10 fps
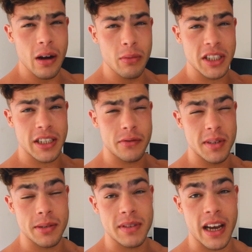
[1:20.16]
which gives
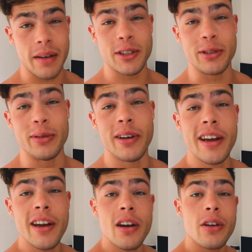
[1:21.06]
me some time to
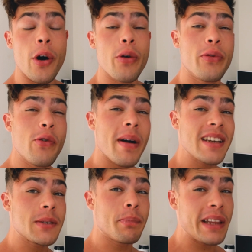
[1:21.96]
go through my
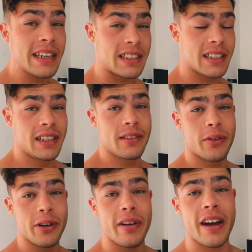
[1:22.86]
split
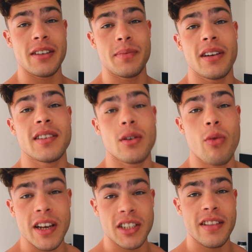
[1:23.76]
for you guys, because a
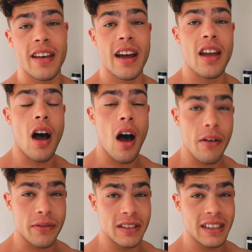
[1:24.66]
question that I
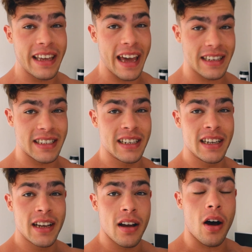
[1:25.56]
often get
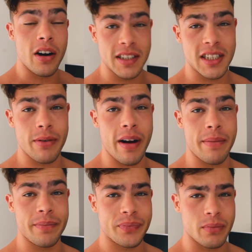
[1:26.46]
on
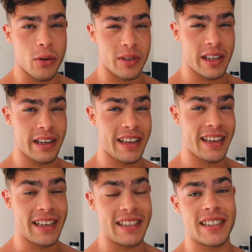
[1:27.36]
Instagram mostly
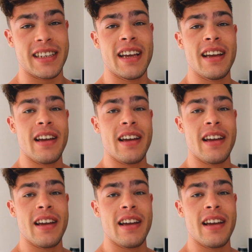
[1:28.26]
is,